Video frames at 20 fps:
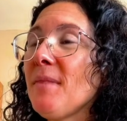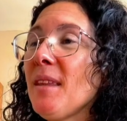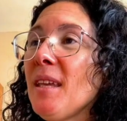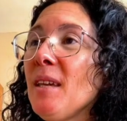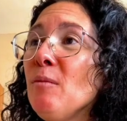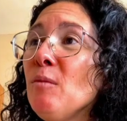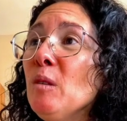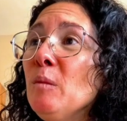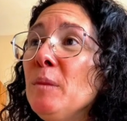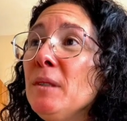It
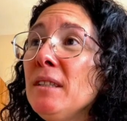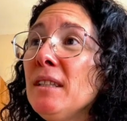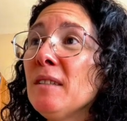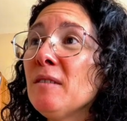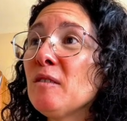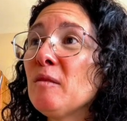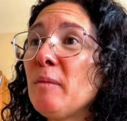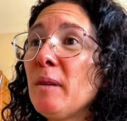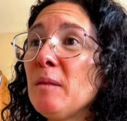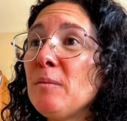will be
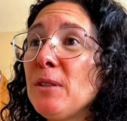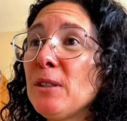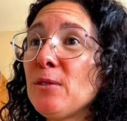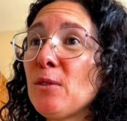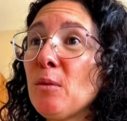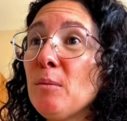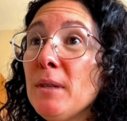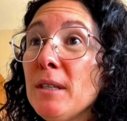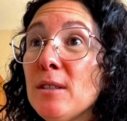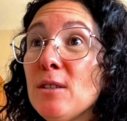delivered by Victor
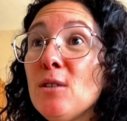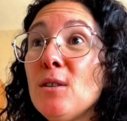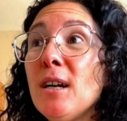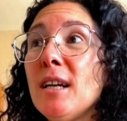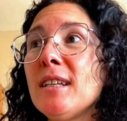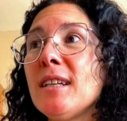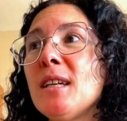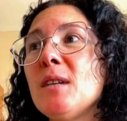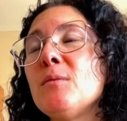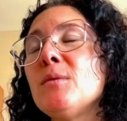Mendo,
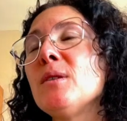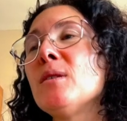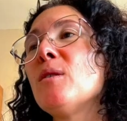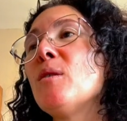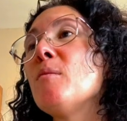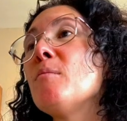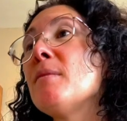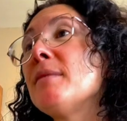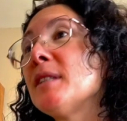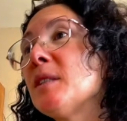and he will go
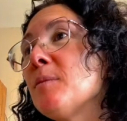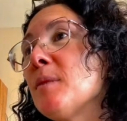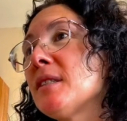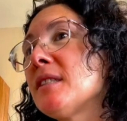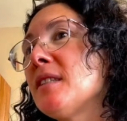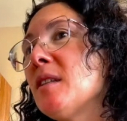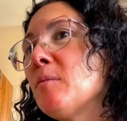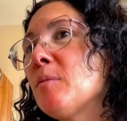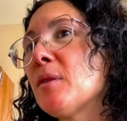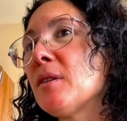much
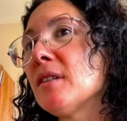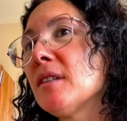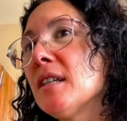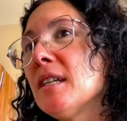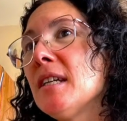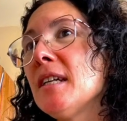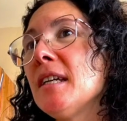deeper